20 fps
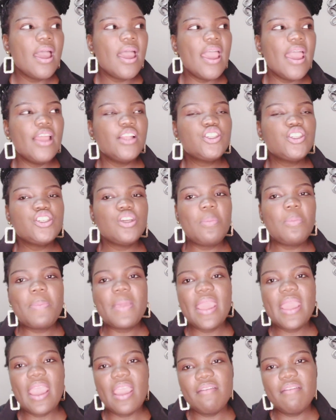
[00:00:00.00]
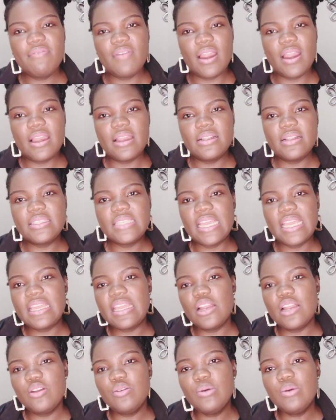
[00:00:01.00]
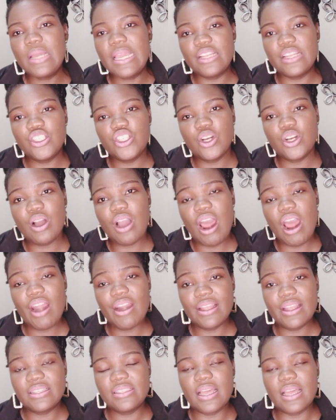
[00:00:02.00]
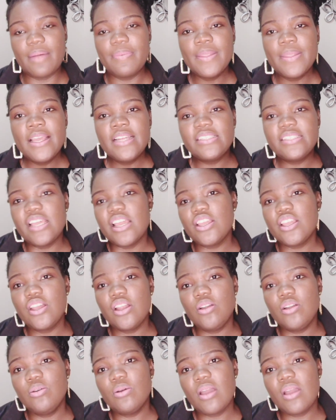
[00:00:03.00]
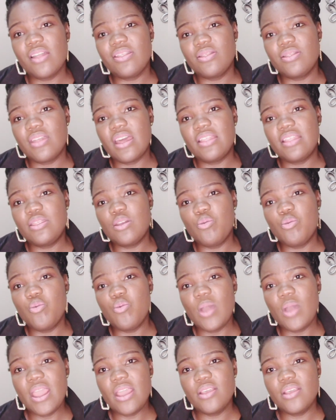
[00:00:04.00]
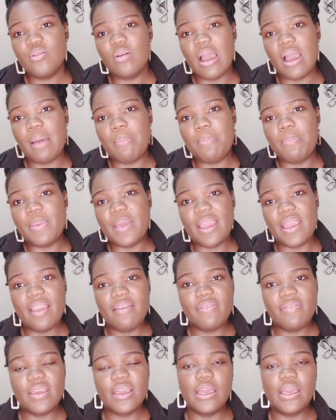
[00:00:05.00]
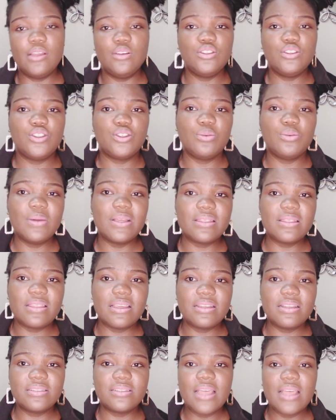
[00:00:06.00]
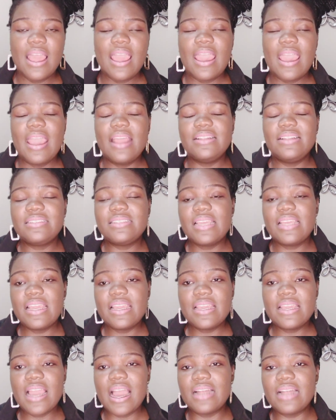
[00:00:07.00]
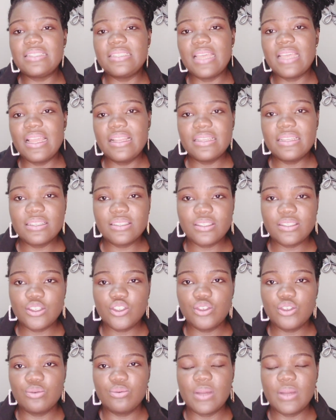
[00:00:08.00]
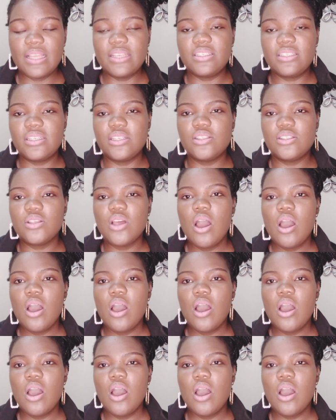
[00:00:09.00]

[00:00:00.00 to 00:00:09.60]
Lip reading: at your behavior, take a look at your character, take a look at the way you are behaving in doing things, and take attending situations